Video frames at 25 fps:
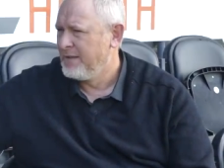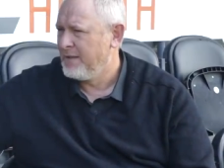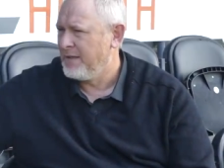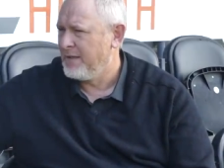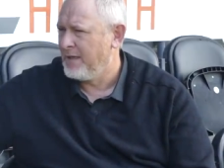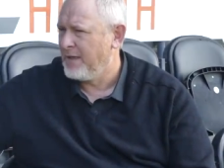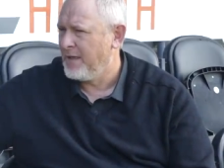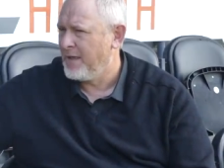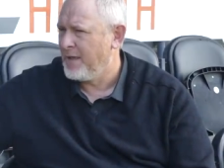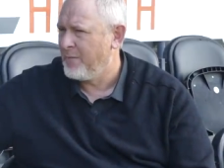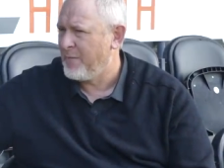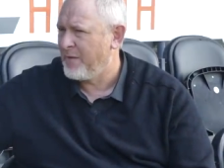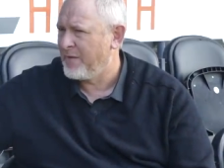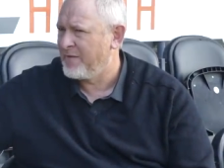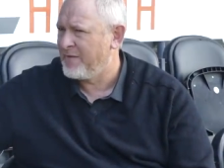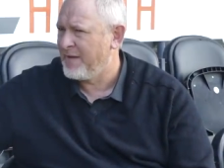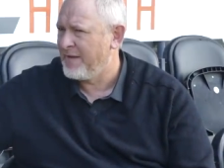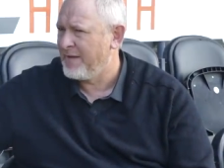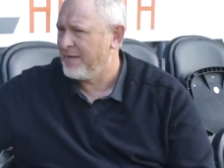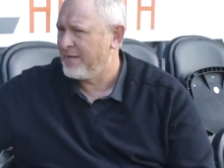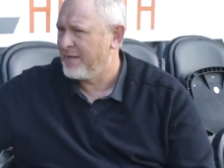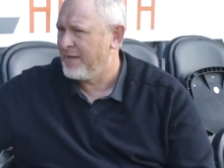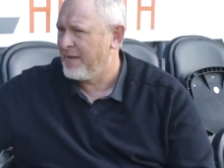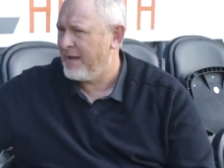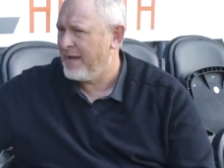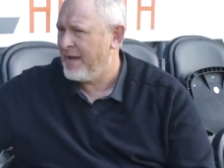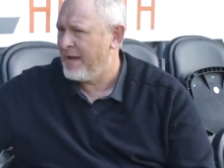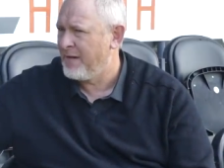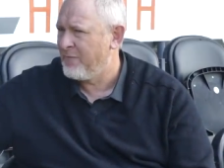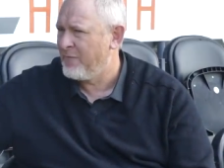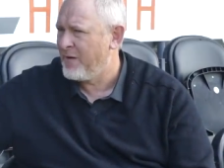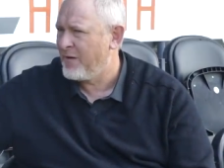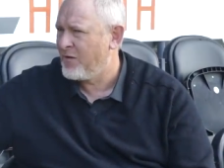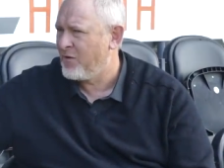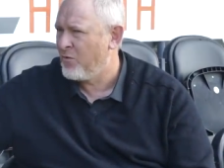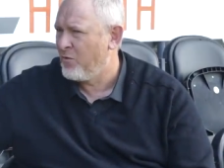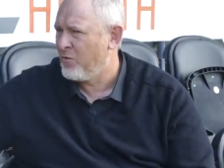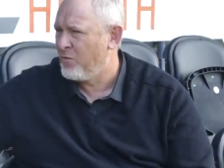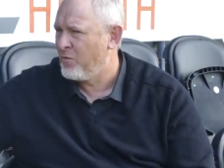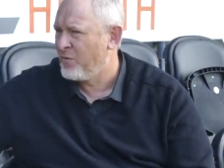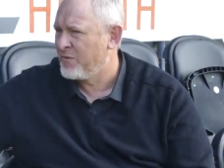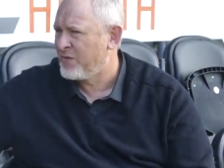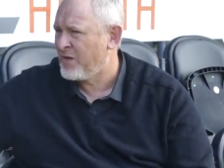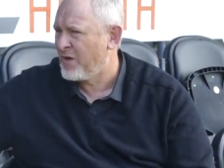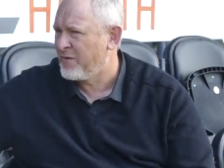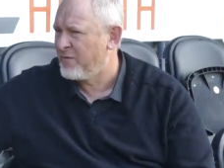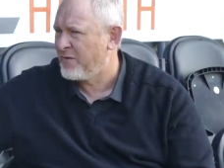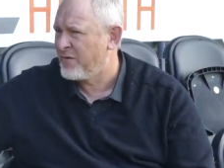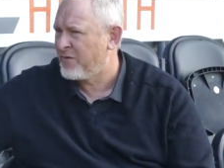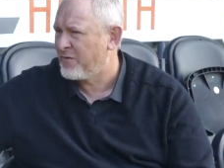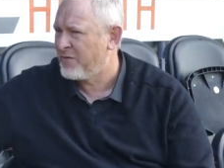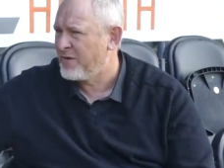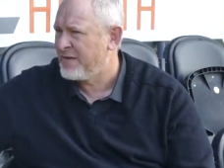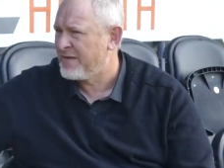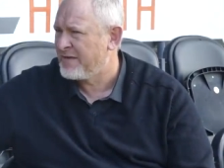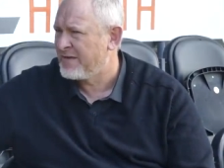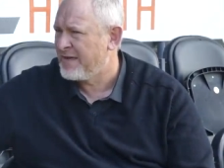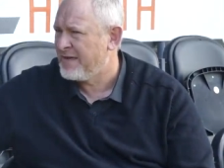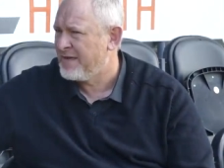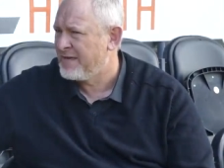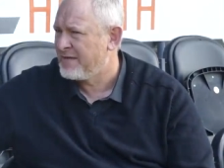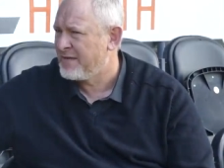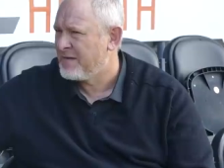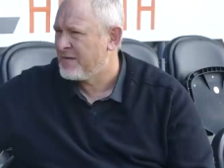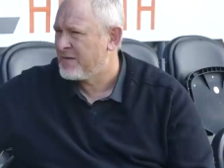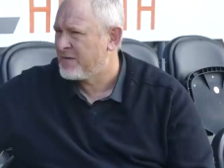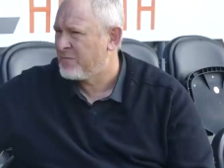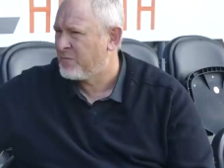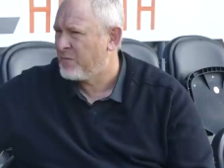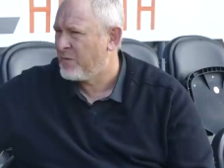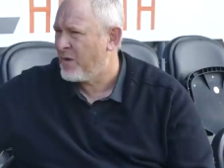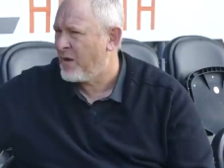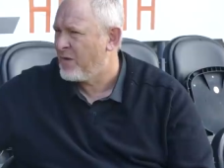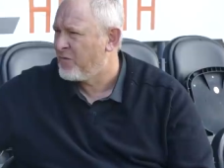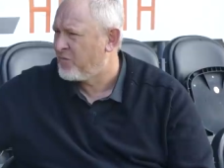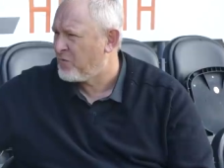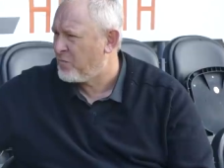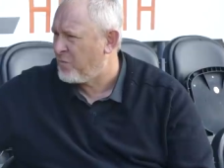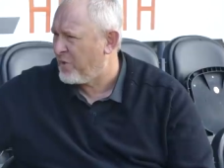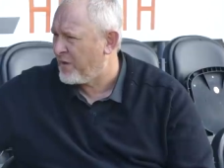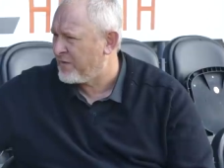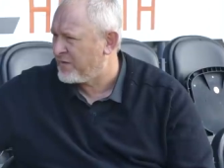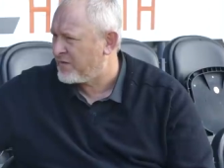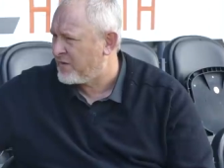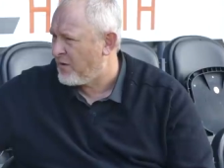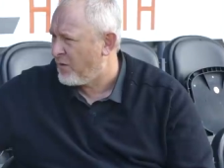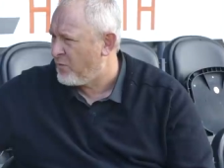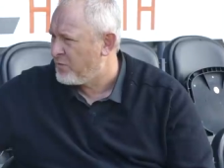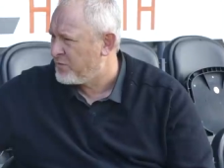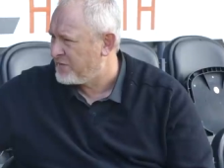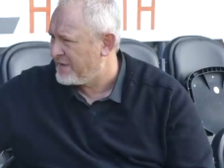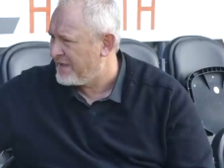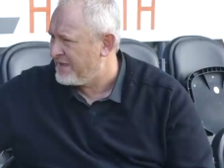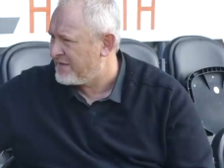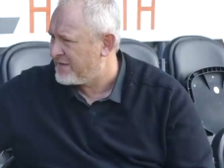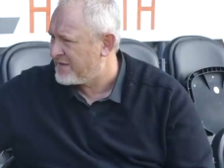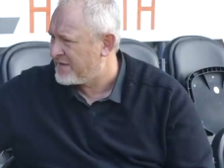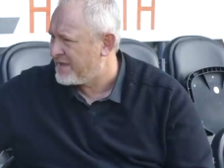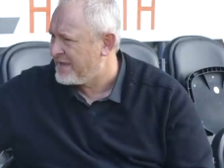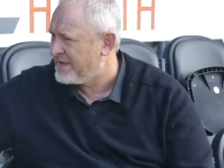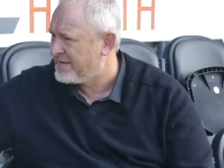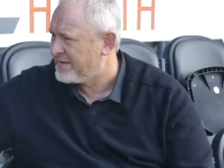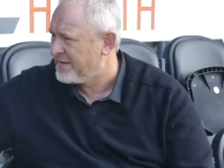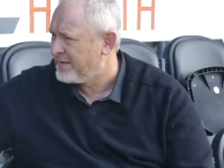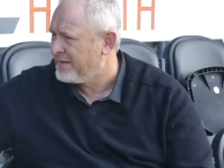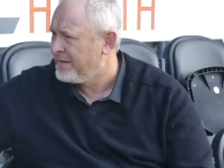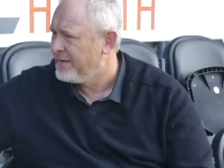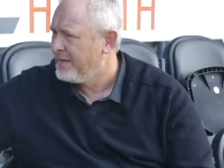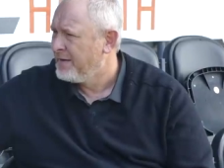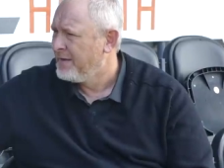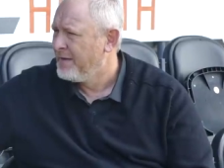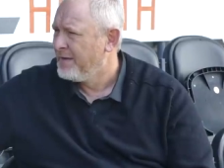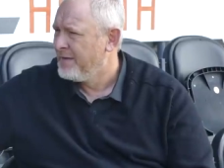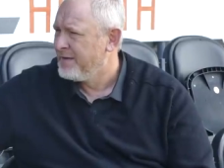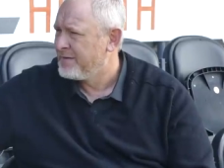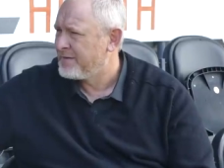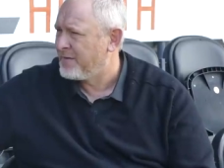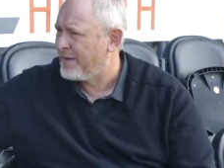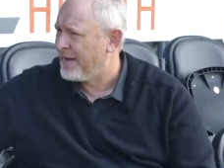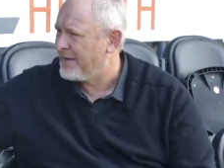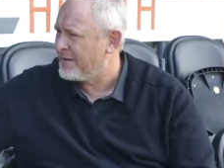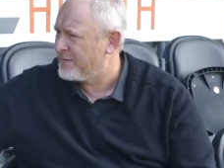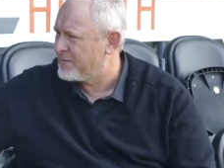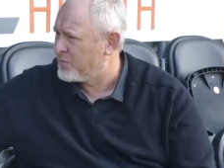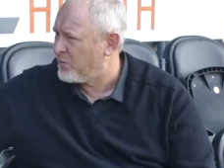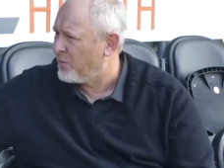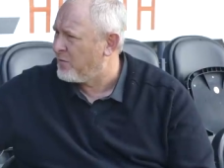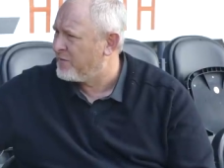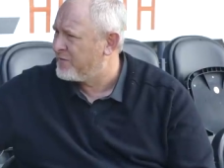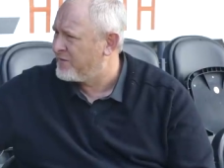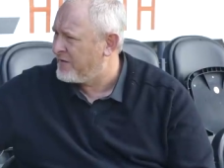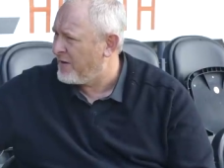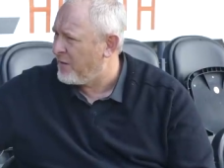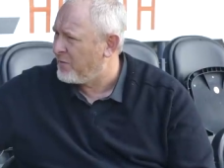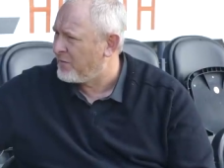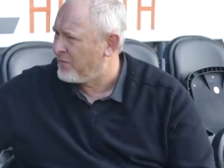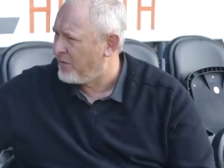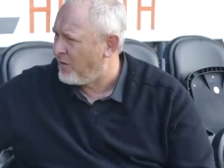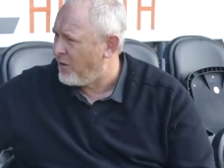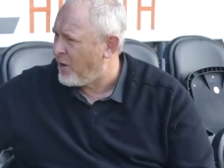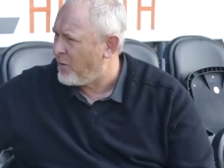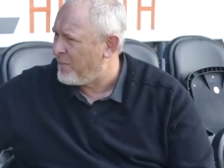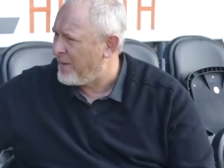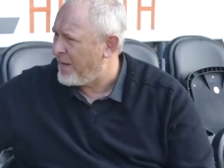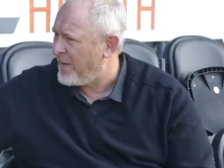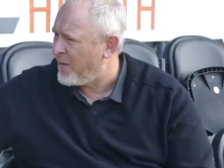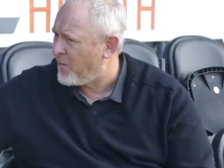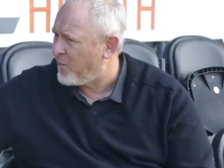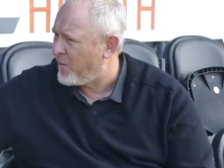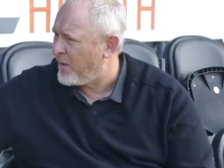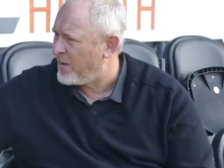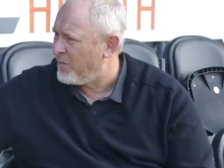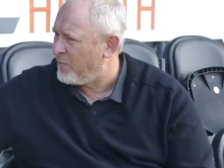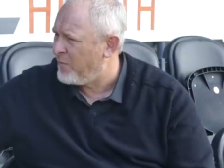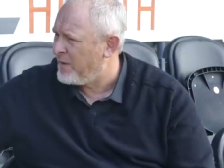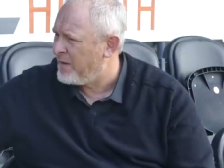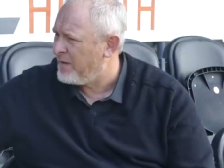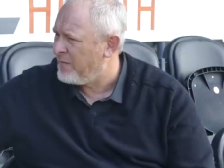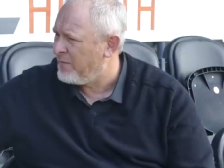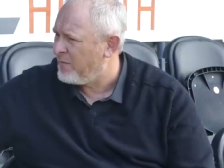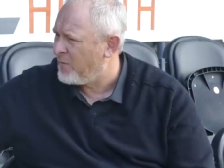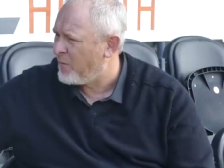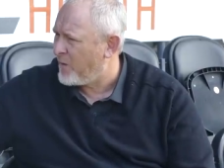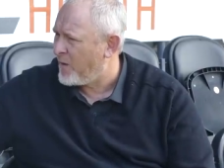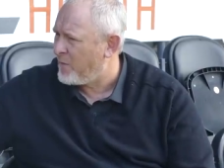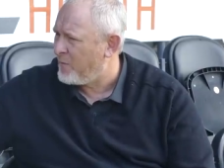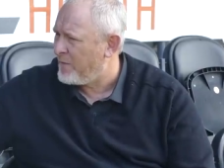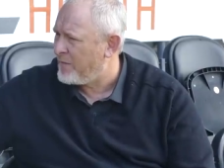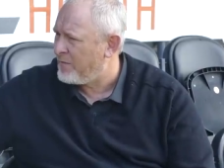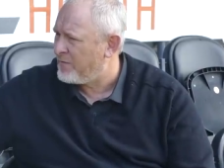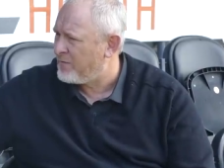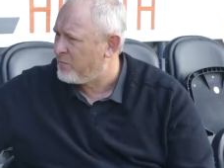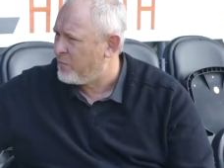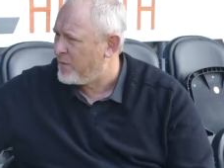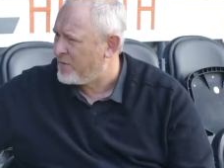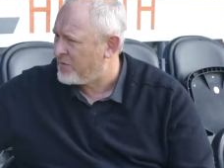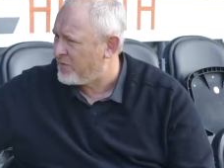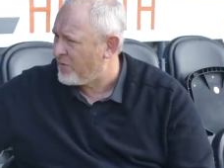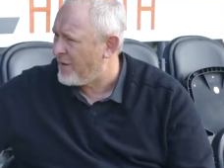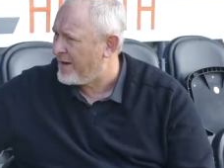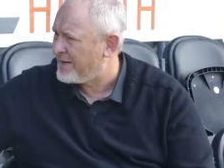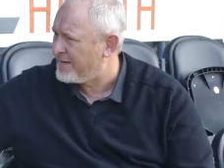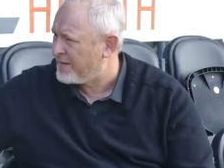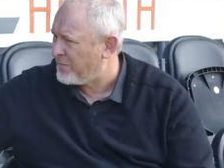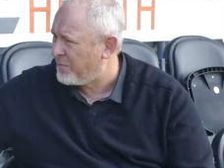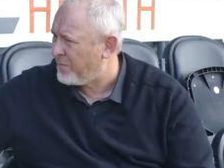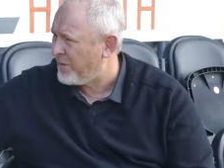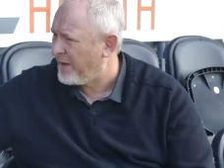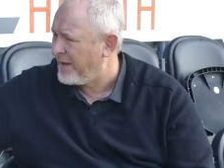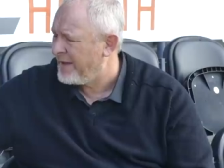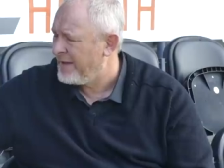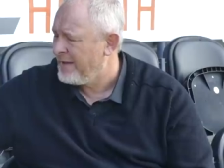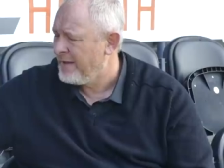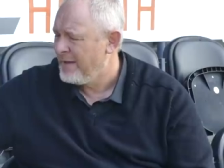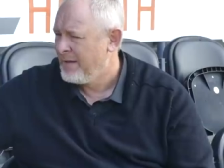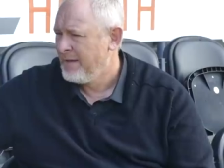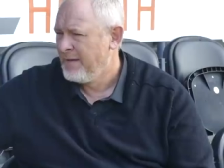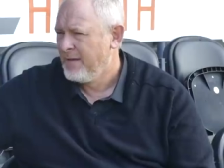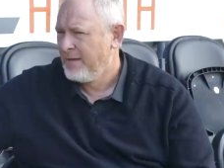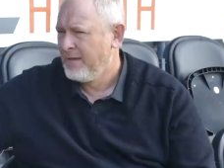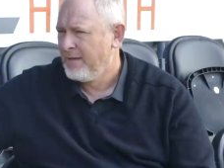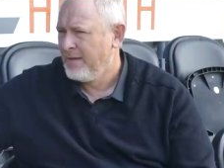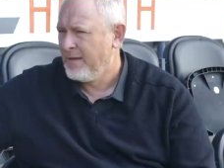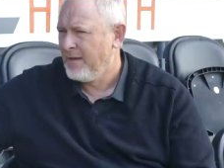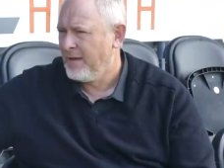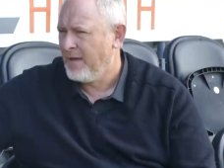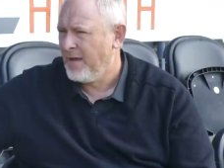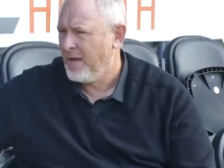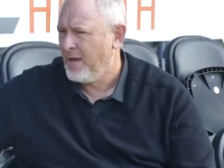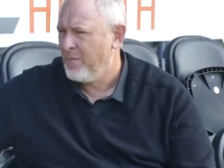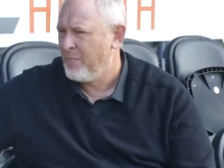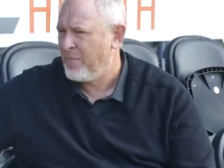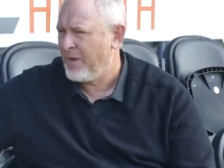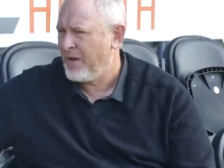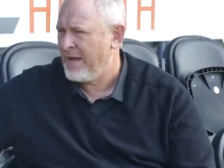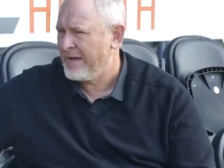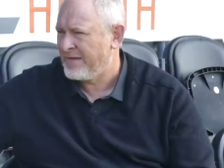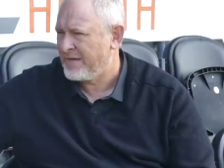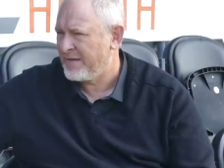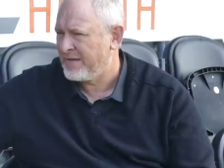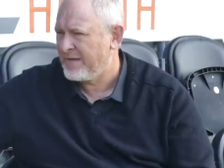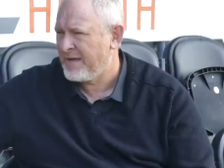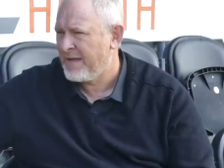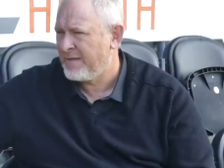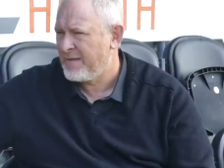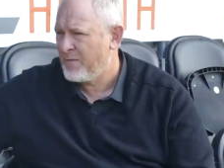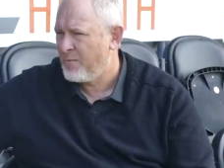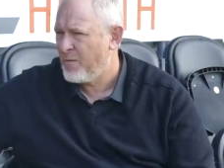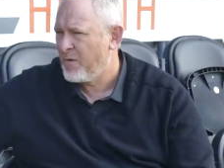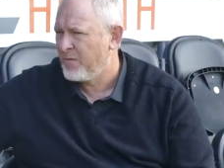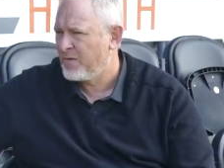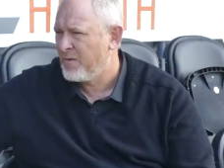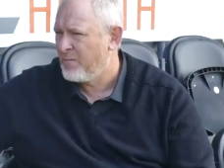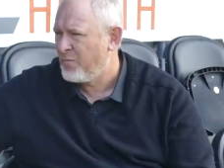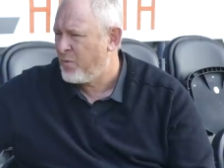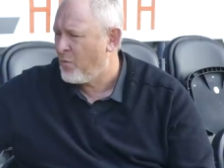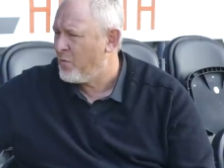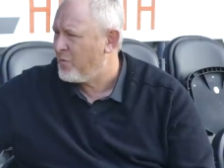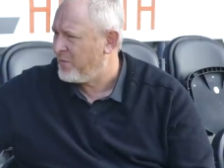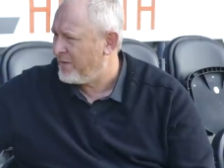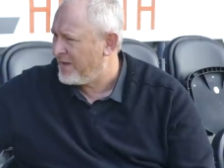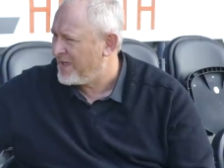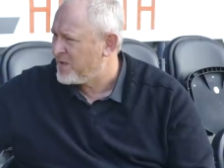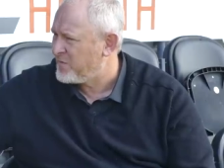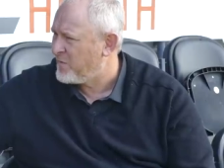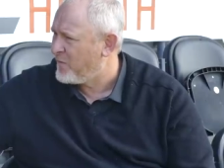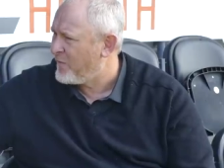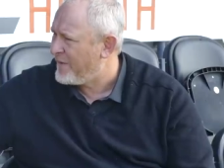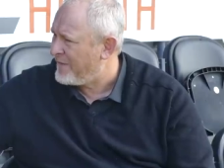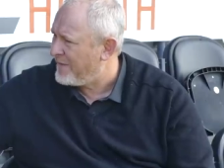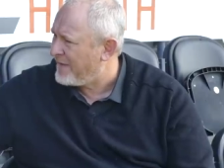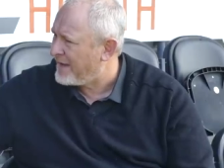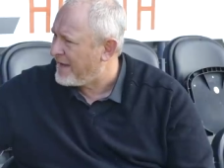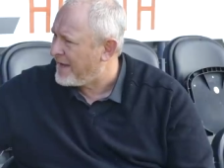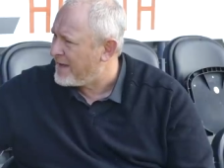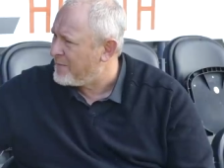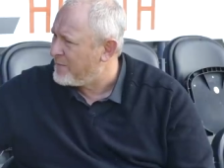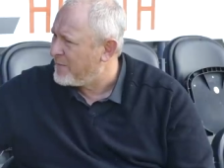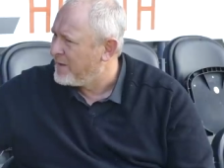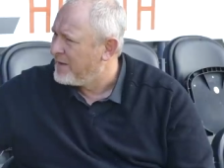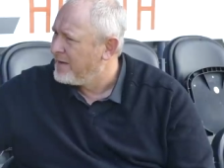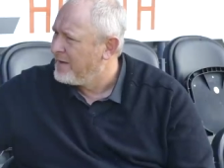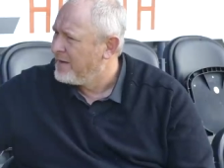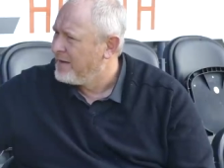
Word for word: Um, I think that our record was over three seasons, one hundred plus goals each season. So that sort of tells a lot about the way we the way we, we try to play. Um, but as I said, the most important thing is we win the game.